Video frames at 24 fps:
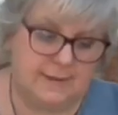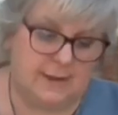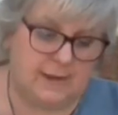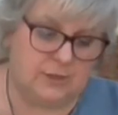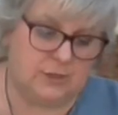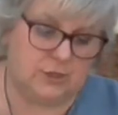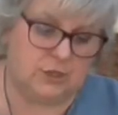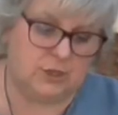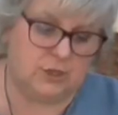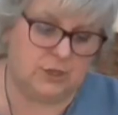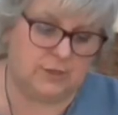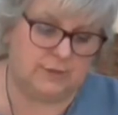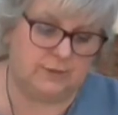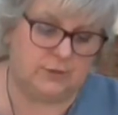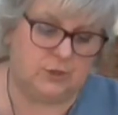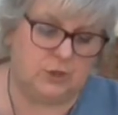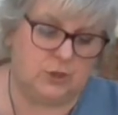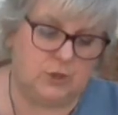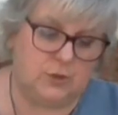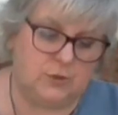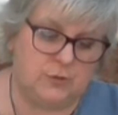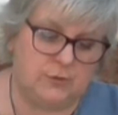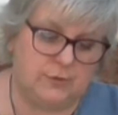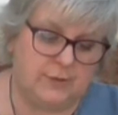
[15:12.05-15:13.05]
and just
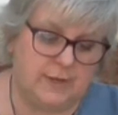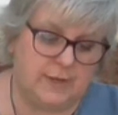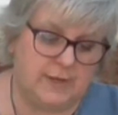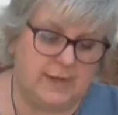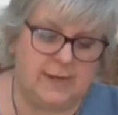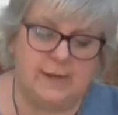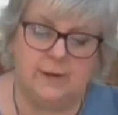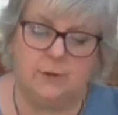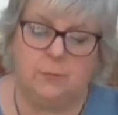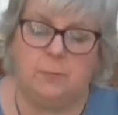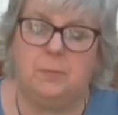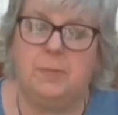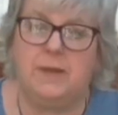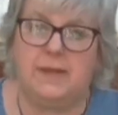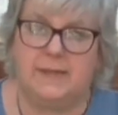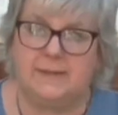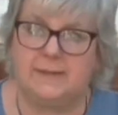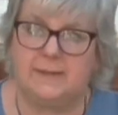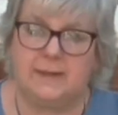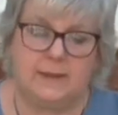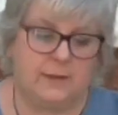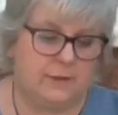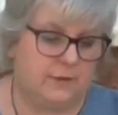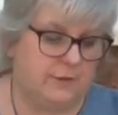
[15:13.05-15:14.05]
used any little bits
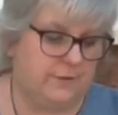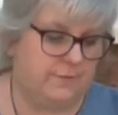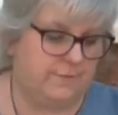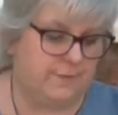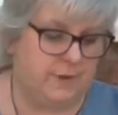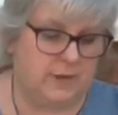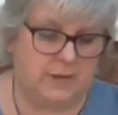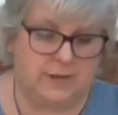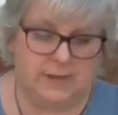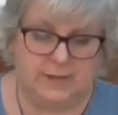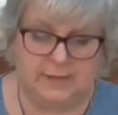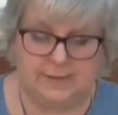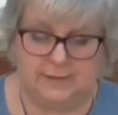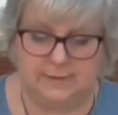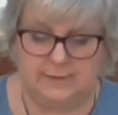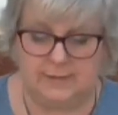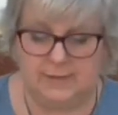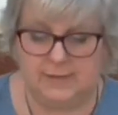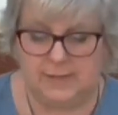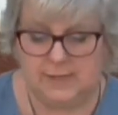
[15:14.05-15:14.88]
I could find.